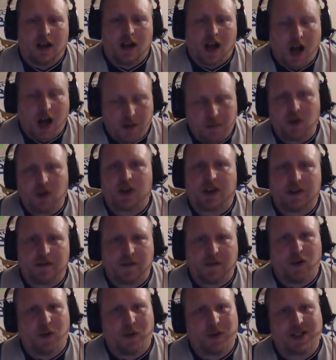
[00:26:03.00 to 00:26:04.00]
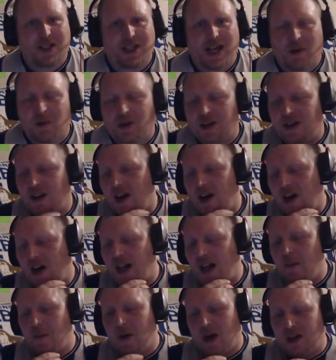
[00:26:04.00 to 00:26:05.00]
I'm looking forward to that one. I
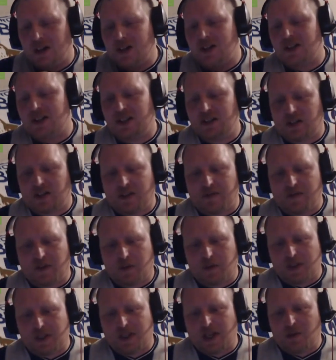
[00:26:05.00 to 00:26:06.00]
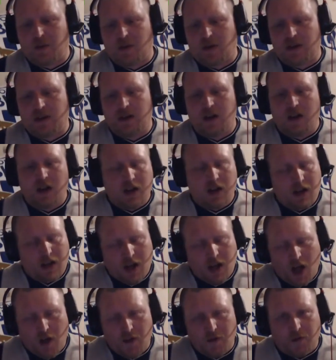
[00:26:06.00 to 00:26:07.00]
am honestly looking forward to that one.
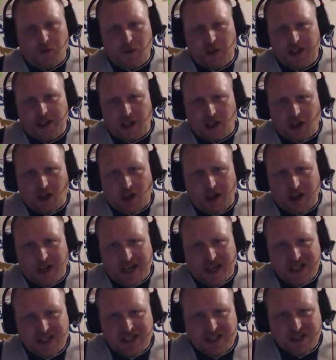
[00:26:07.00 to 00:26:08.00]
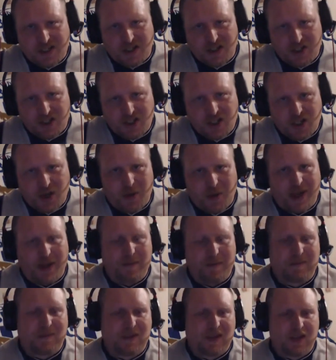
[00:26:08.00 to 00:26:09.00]
Hopefully the Lionesses can do
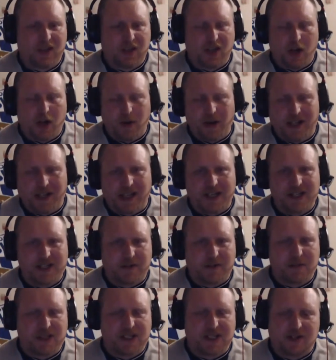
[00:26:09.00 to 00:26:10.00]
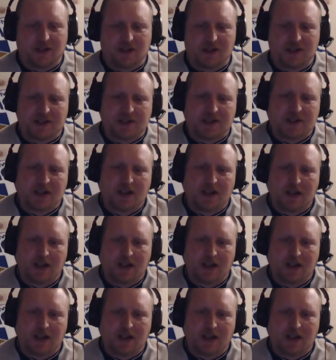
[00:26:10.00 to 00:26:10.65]
it, you know, against the Matildas.